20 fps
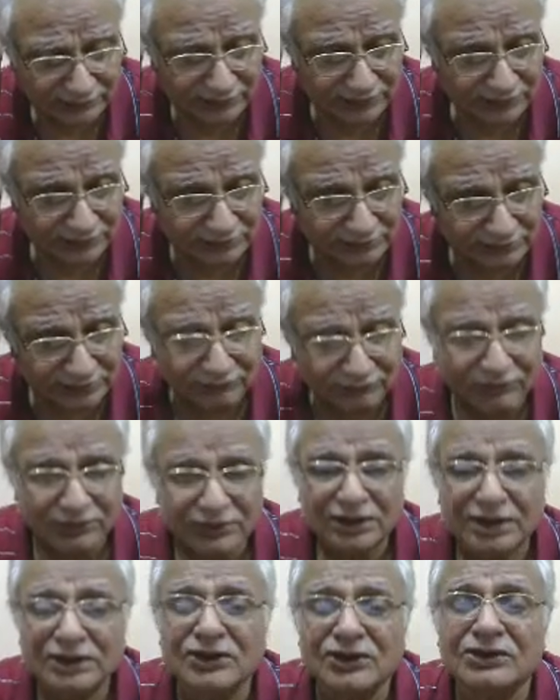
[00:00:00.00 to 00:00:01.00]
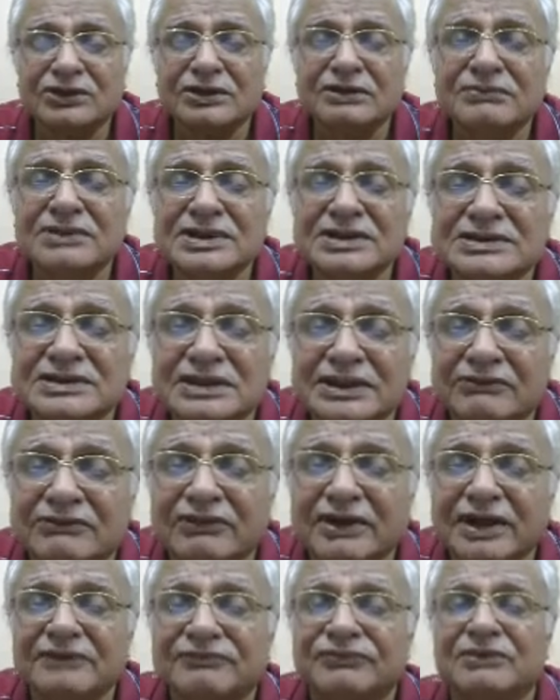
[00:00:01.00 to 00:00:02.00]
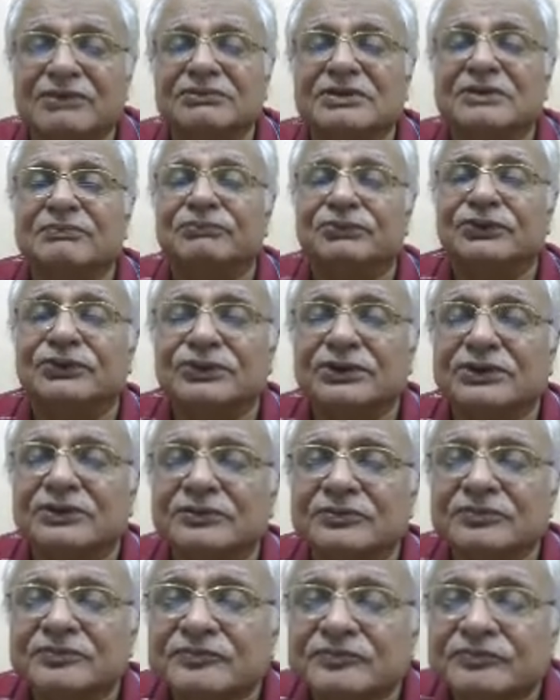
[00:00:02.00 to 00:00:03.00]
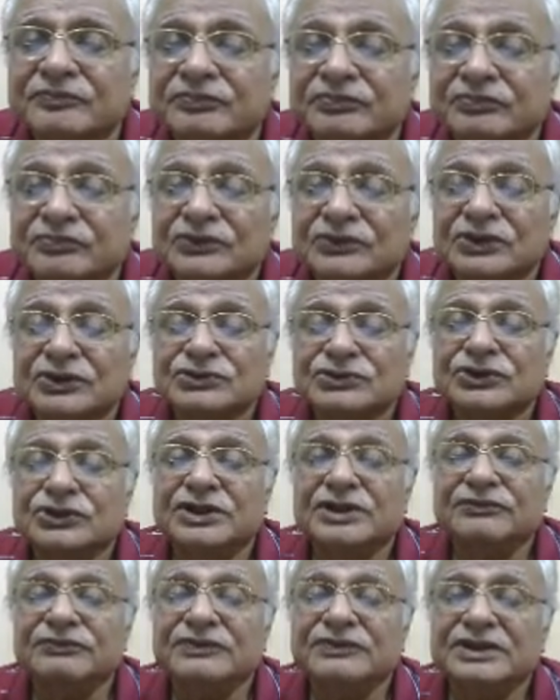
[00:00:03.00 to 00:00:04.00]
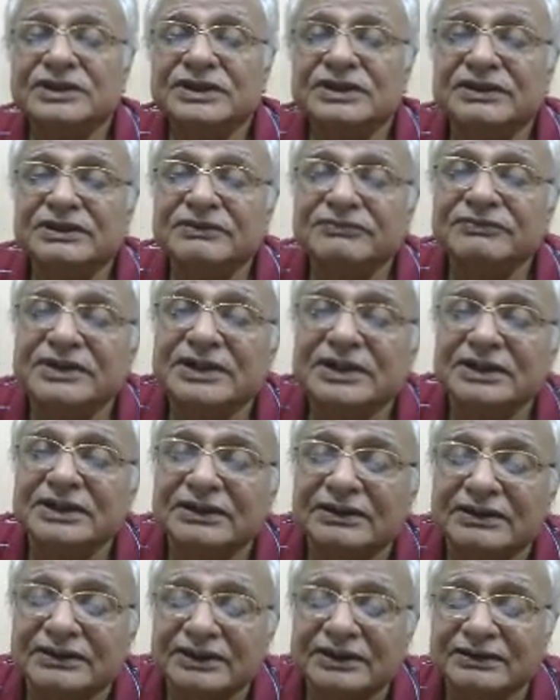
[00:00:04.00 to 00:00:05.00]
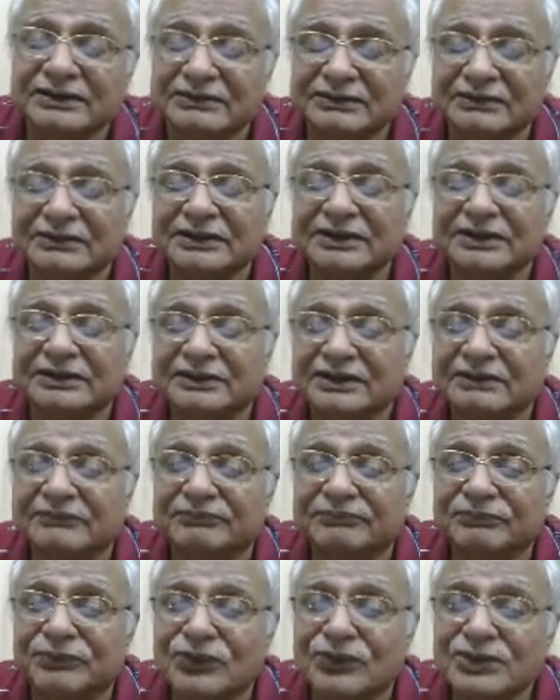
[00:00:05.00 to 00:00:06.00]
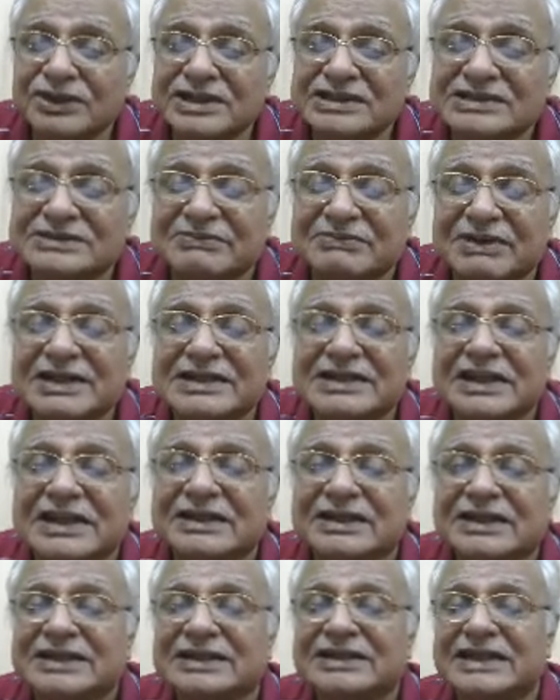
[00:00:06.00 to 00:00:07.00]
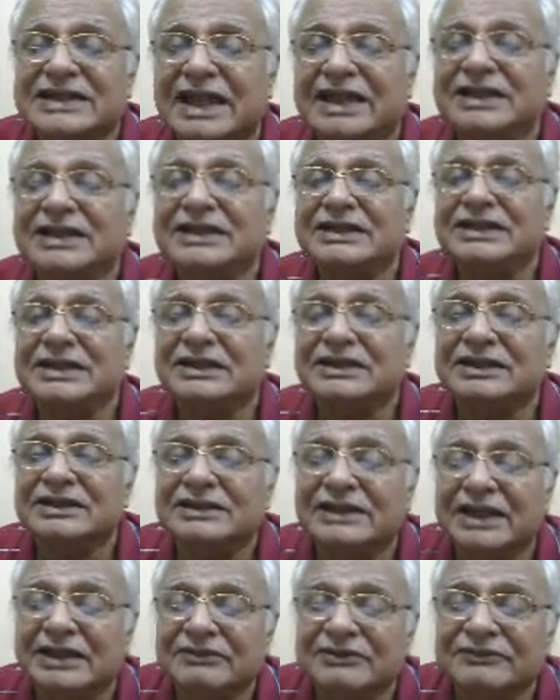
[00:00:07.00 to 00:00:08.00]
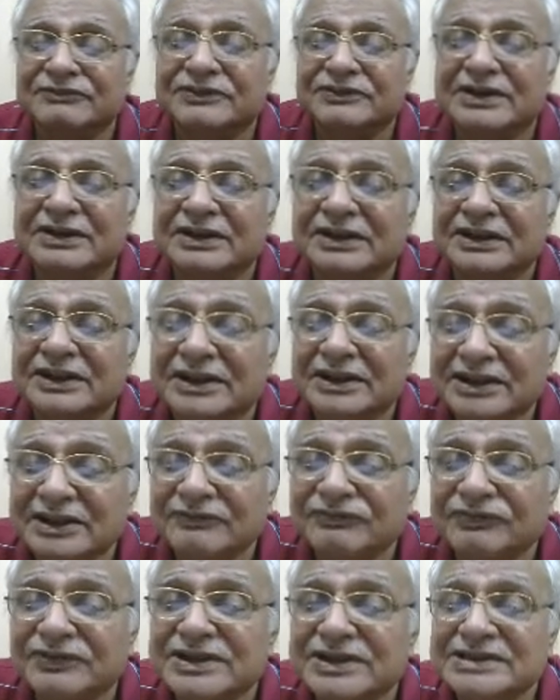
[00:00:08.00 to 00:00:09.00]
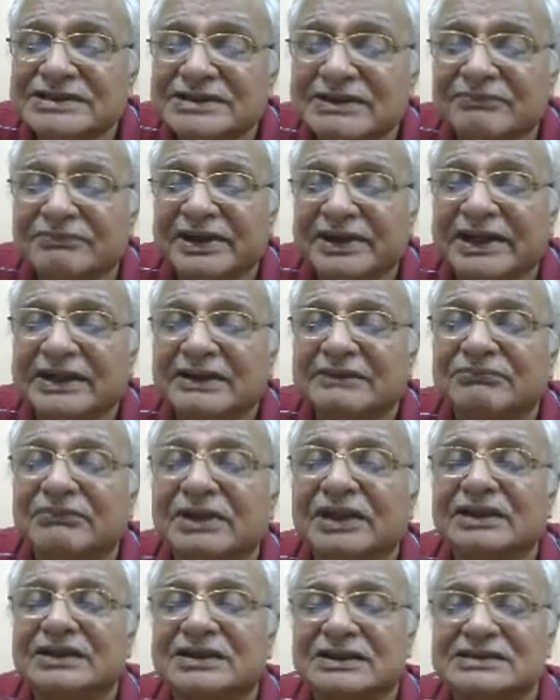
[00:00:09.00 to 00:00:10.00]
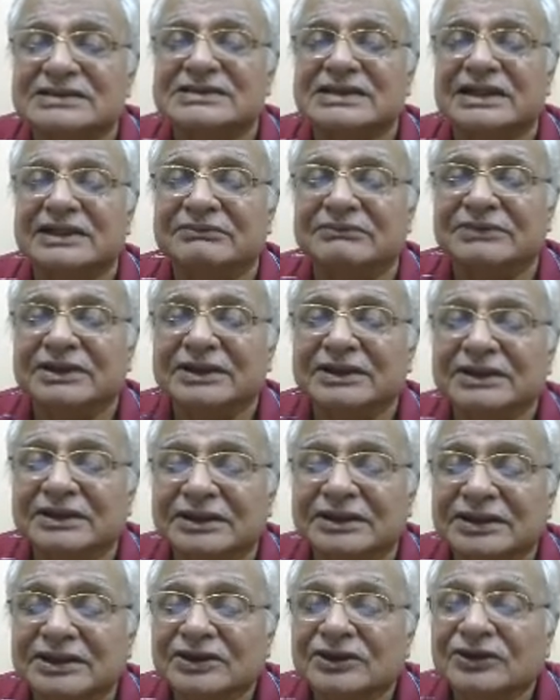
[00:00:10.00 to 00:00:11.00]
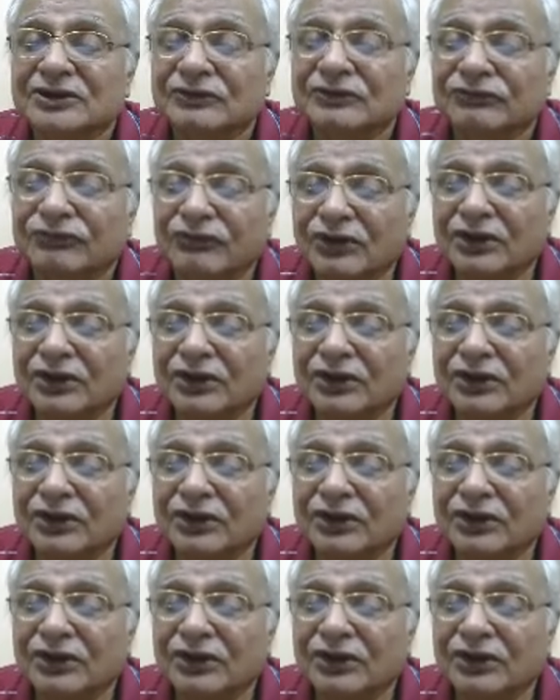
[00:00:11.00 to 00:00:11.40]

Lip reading: Now, what are documents required from the port? So if the port is maintaining tally at the time, if it is a break bulk consignment, for